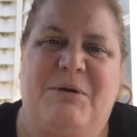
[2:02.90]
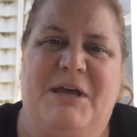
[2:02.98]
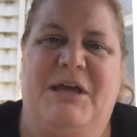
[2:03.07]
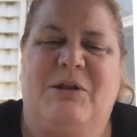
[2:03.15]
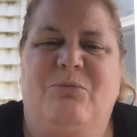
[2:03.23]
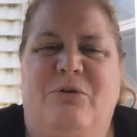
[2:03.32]

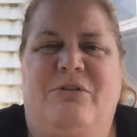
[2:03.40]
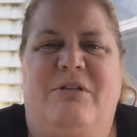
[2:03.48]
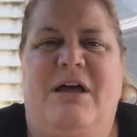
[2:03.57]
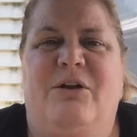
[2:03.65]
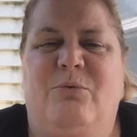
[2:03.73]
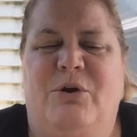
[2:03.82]
ahead with a
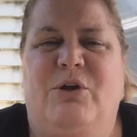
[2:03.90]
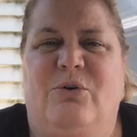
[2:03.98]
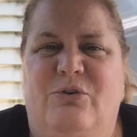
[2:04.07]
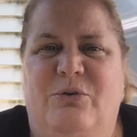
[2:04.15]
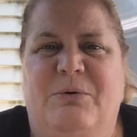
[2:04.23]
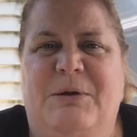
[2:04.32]
lot of what you're
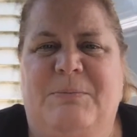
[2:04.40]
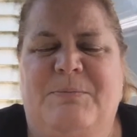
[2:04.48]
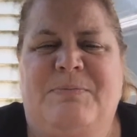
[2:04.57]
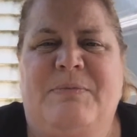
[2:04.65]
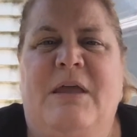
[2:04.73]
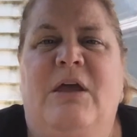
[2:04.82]
doing
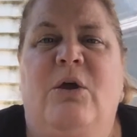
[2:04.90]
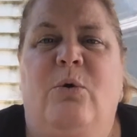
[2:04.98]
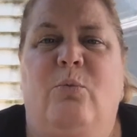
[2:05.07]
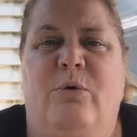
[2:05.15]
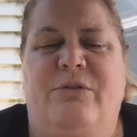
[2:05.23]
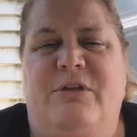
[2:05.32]

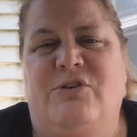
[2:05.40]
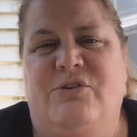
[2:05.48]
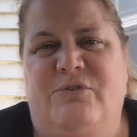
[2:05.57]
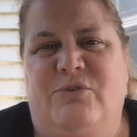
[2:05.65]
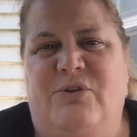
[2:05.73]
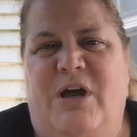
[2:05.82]
with each
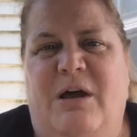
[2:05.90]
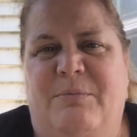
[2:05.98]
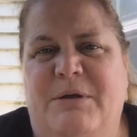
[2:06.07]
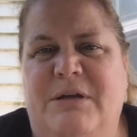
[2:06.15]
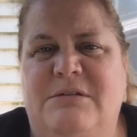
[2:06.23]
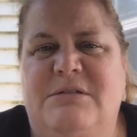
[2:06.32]
of your
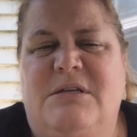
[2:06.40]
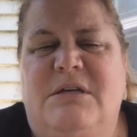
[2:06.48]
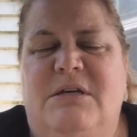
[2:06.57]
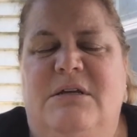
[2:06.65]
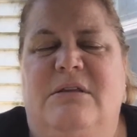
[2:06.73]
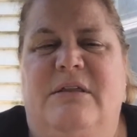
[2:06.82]
topics,
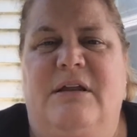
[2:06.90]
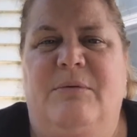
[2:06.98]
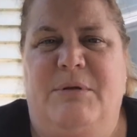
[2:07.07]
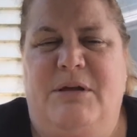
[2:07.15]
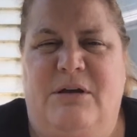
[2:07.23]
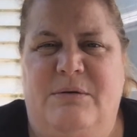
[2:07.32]
then it
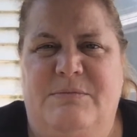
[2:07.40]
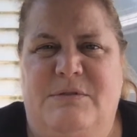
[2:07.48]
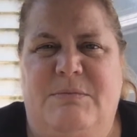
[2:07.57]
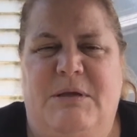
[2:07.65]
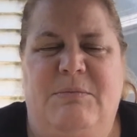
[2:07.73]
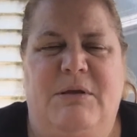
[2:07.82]
becomes
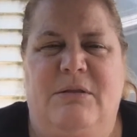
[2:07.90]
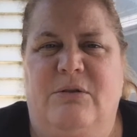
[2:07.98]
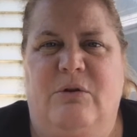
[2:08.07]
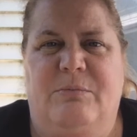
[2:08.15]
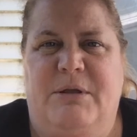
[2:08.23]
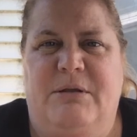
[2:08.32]
maybe a
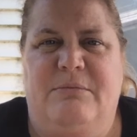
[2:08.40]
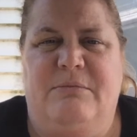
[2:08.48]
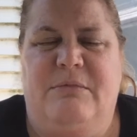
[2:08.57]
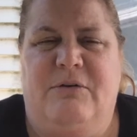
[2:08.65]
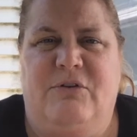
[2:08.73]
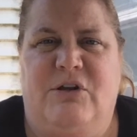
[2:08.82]
little bit
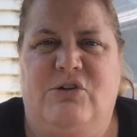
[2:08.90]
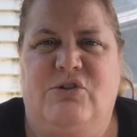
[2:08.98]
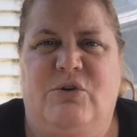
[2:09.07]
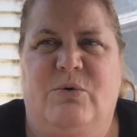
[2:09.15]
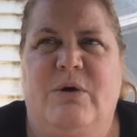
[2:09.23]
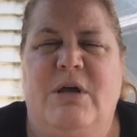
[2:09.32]
of an
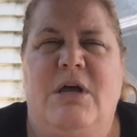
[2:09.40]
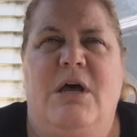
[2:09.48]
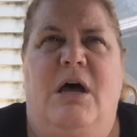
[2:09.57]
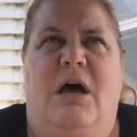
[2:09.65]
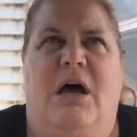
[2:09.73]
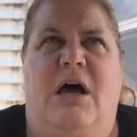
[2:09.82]
issue.
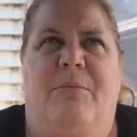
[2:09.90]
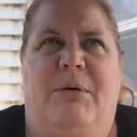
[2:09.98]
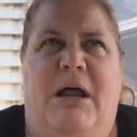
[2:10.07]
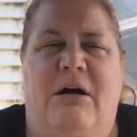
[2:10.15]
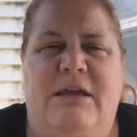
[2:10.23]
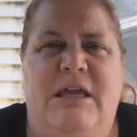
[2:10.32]

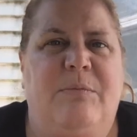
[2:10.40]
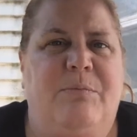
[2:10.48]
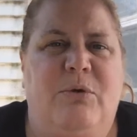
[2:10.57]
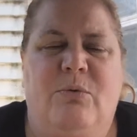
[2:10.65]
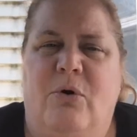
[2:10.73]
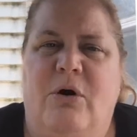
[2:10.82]
But I'll keep
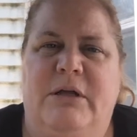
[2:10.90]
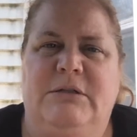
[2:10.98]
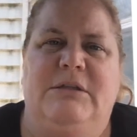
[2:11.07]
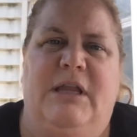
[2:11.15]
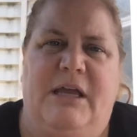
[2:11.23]
you on